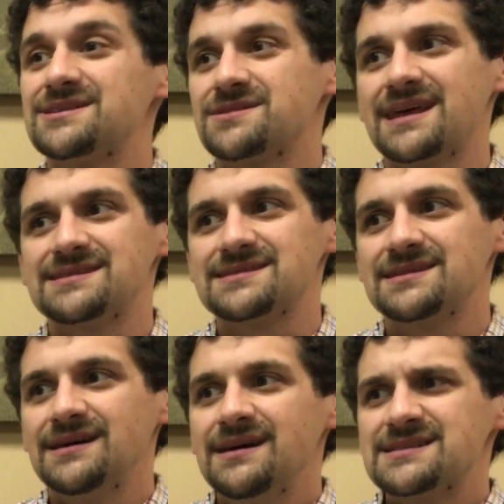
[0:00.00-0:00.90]
And so that's
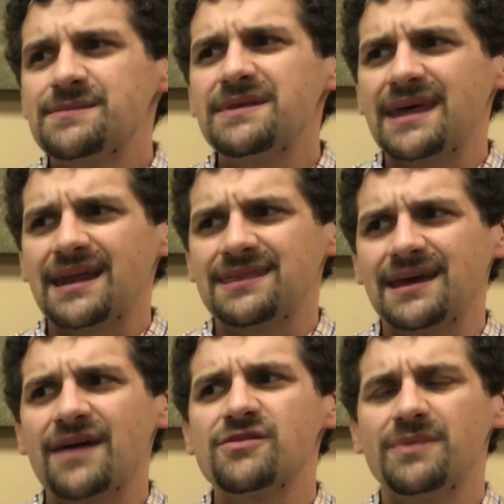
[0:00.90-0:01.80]
something that I
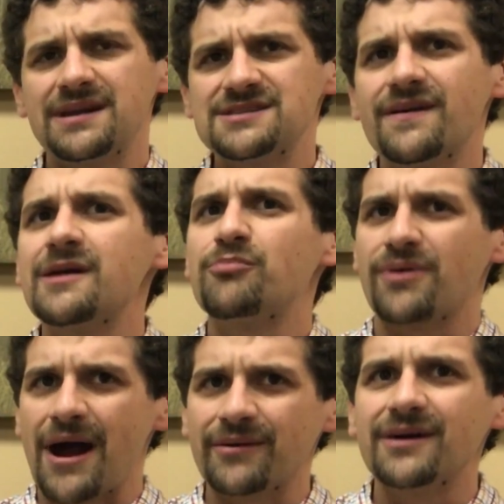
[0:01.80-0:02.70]
think everybody's very
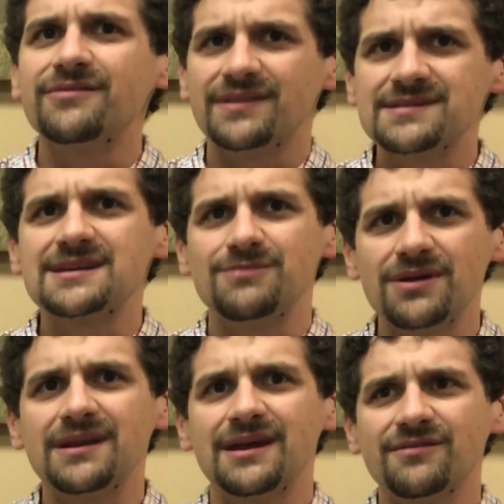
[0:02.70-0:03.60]
proud of in this
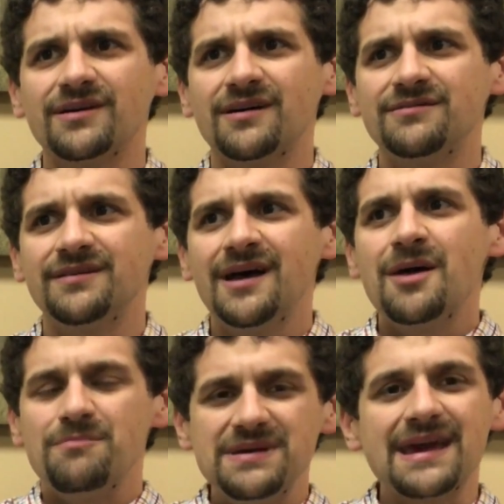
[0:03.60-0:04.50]
community, of,
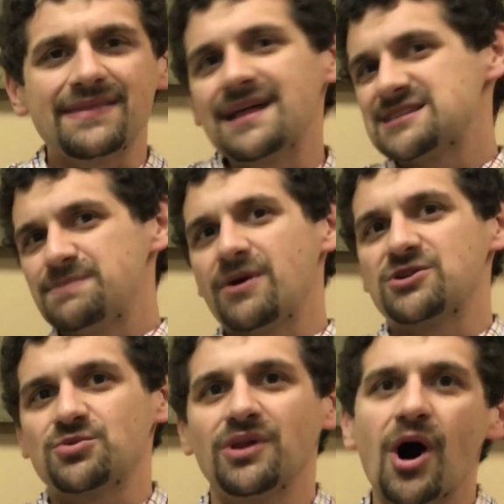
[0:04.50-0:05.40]
of being that
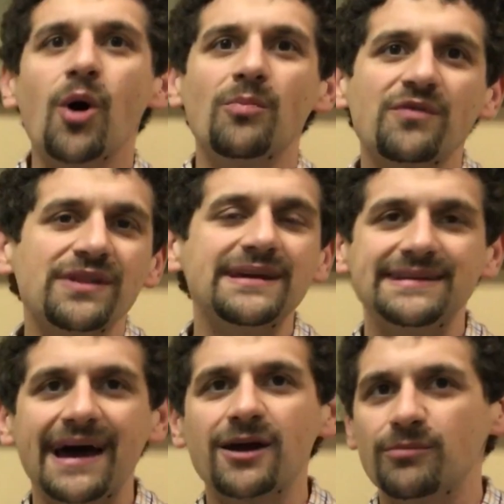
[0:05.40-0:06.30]
spiritual home for the
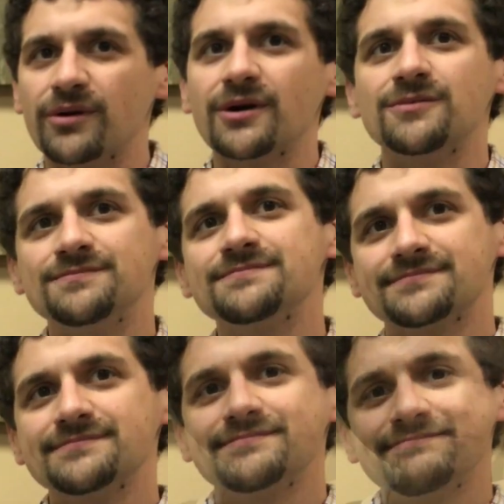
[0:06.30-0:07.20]
entire borough.